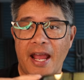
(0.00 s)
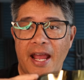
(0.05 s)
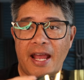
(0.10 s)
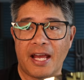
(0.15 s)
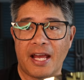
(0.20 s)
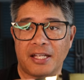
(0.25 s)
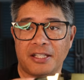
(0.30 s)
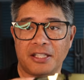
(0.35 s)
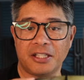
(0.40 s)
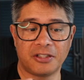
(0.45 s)

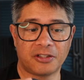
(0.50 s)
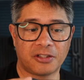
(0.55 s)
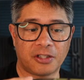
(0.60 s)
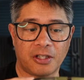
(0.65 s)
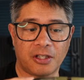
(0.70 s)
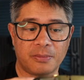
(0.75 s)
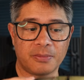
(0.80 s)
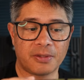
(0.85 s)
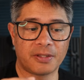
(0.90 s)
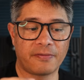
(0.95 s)
And in
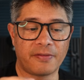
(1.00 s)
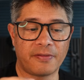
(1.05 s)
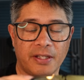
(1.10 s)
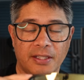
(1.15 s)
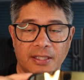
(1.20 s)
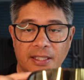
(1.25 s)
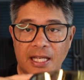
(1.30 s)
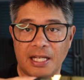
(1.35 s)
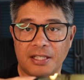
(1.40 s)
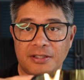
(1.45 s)
terms of the
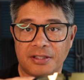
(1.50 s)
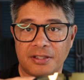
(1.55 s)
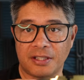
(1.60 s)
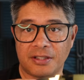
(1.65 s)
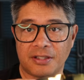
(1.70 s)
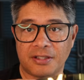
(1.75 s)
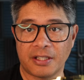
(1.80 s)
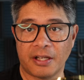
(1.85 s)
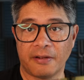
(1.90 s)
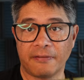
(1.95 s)
lens
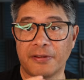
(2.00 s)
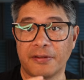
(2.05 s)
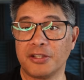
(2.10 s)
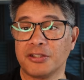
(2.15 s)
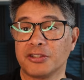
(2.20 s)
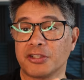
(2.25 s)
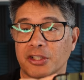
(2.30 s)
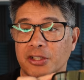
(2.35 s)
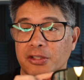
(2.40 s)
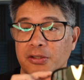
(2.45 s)
itself,
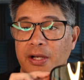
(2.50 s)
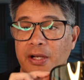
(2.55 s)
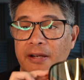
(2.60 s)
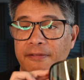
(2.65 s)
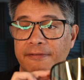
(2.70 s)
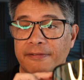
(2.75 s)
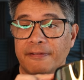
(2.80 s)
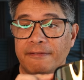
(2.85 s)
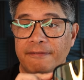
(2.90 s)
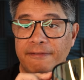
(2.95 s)
these are
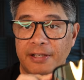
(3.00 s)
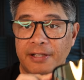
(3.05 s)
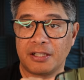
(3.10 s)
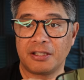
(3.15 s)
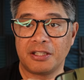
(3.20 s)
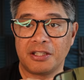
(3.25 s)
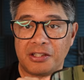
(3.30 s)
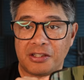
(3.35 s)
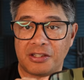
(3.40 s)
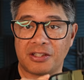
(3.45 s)
great for
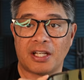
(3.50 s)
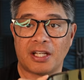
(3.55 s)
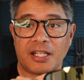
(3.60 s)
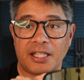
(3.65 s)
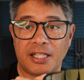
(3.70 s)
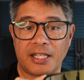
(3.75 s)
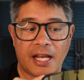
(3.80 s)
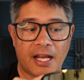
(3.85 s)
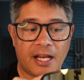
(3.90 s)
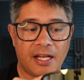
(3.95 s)
very
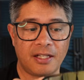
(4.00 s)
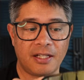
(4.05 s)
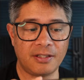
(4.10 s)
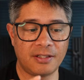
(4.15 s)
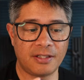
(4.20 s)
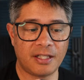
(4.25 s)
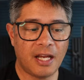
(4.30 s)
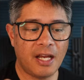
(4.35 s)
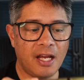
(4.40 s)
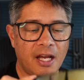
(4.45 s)
sunny
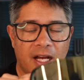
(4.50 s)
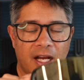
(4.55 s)
days.